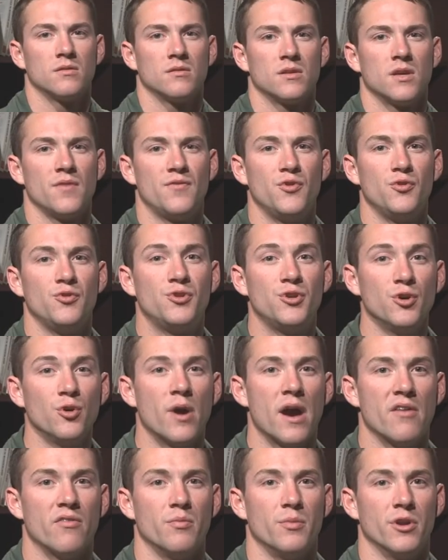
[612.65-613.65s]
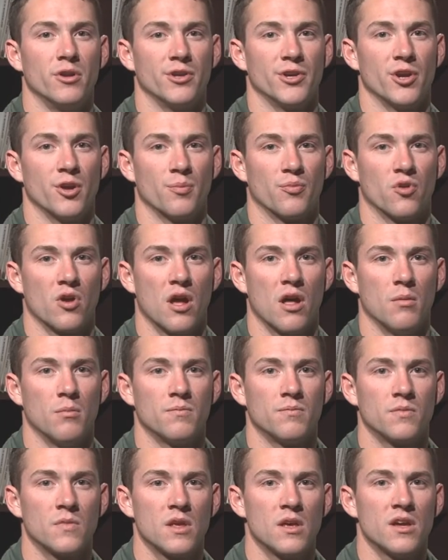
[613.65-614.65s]
If you do have a middle ear problem,
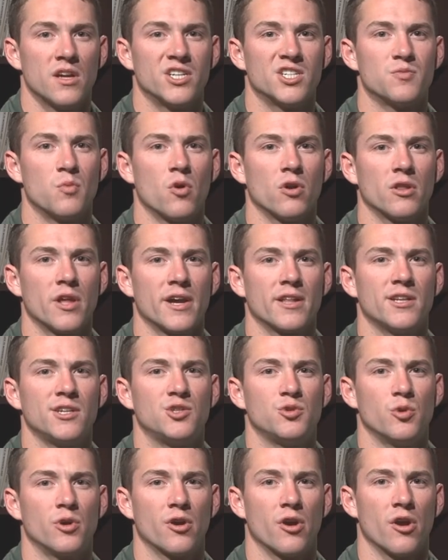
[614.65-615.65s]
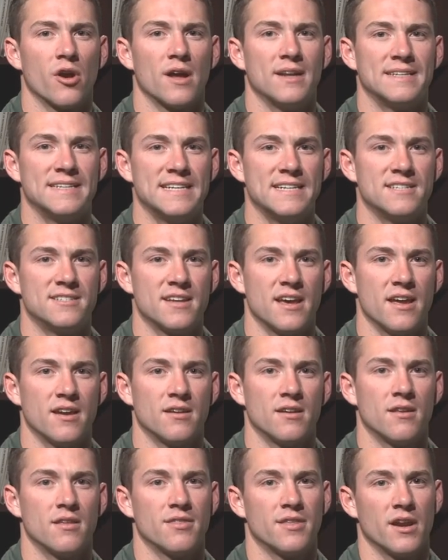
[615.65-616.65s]
it's more likely to occur on descent
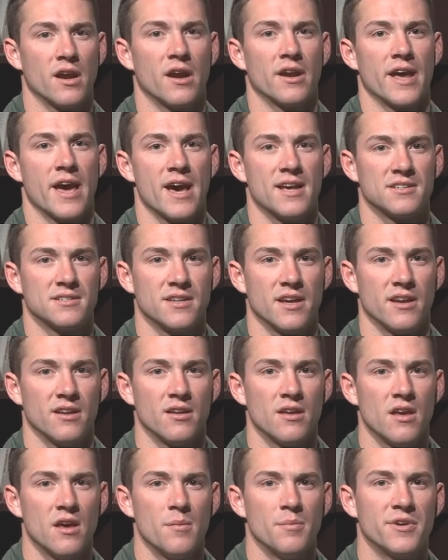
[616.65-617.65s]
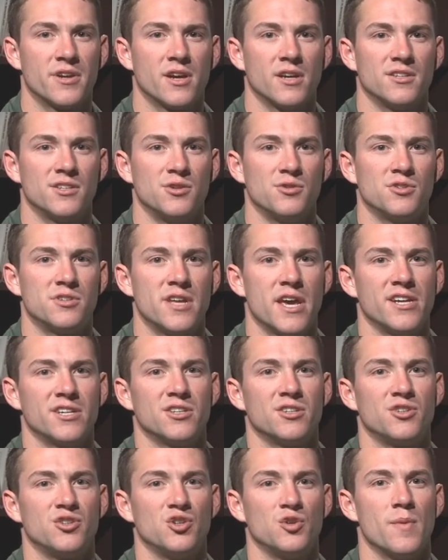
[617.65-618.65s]
than on ascent because the eustachian
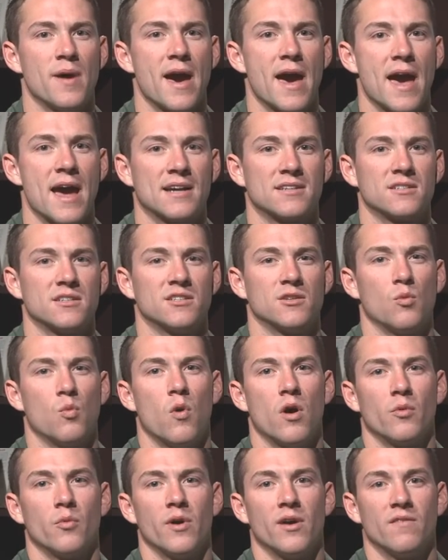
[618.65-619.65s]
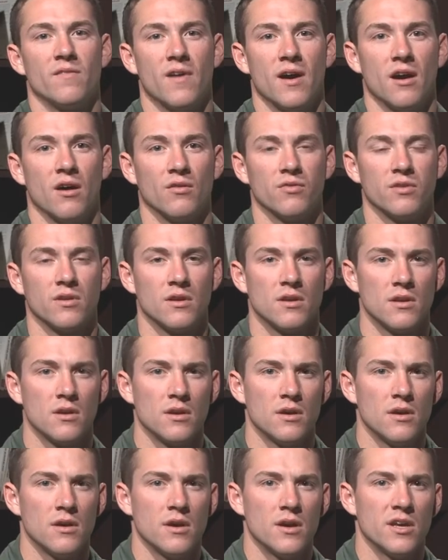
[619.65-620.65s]
tube acts as a one-way valve.
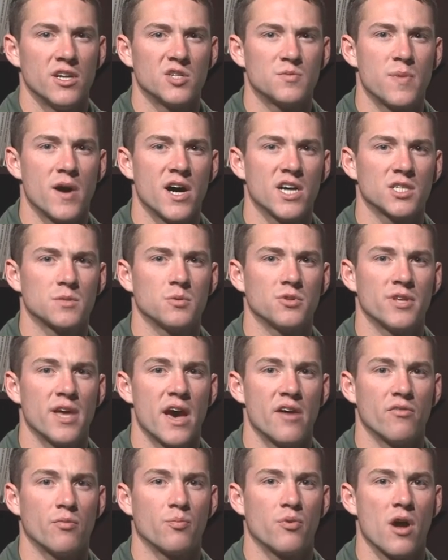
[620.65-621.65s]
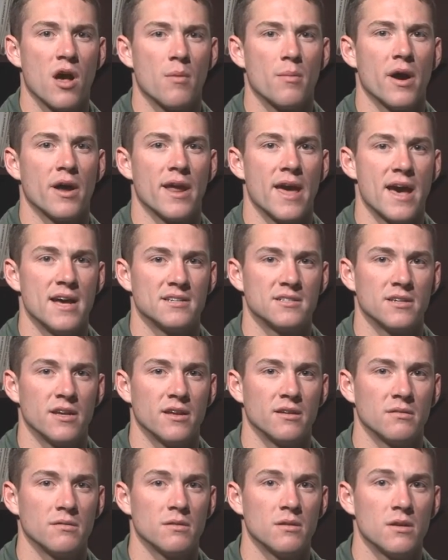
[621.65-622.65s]
It is possible to have a problem on
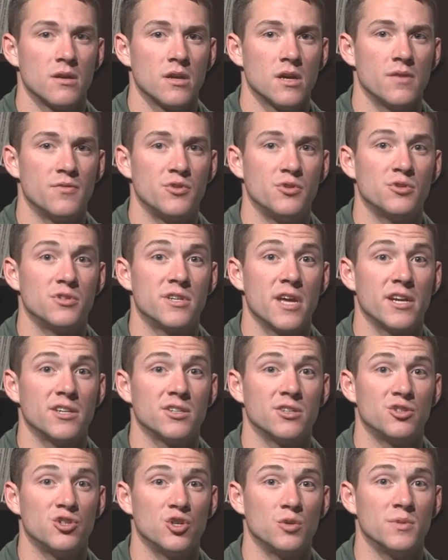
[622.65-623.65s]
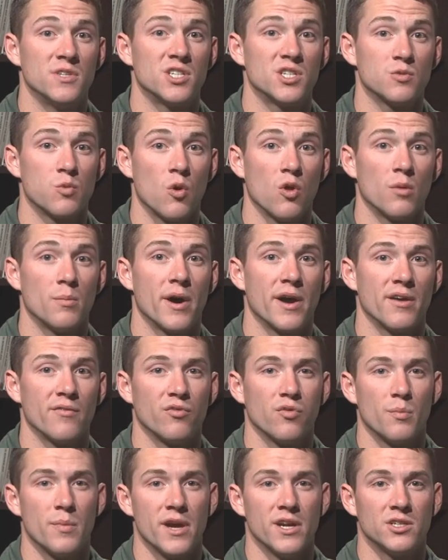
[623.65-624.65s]
ascent. If the eustachian tube is swollen by
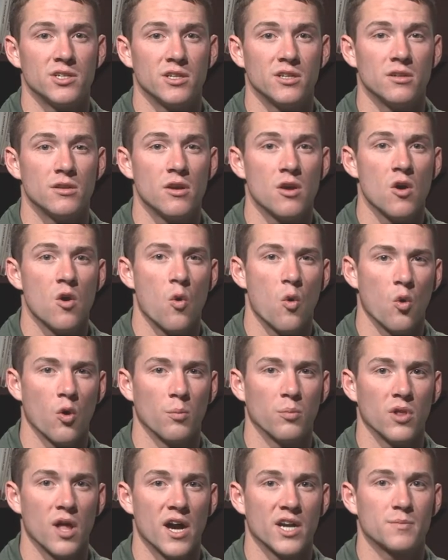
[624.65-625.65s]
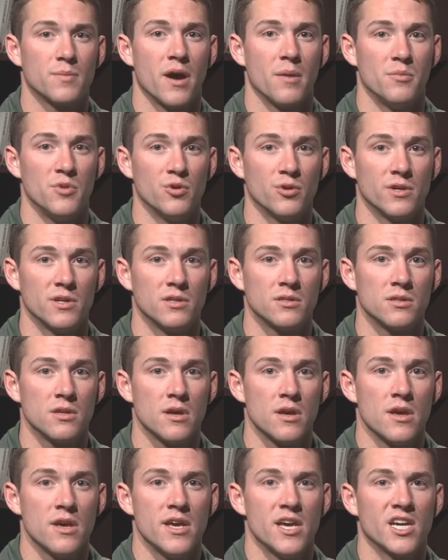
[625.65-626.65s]
inflammation or blocked by mucus,
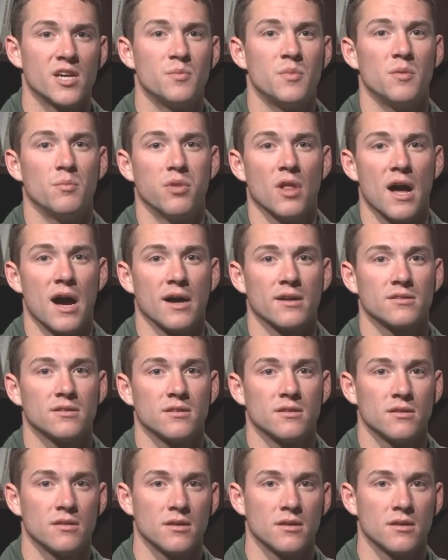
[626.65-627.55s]
it can be blocked.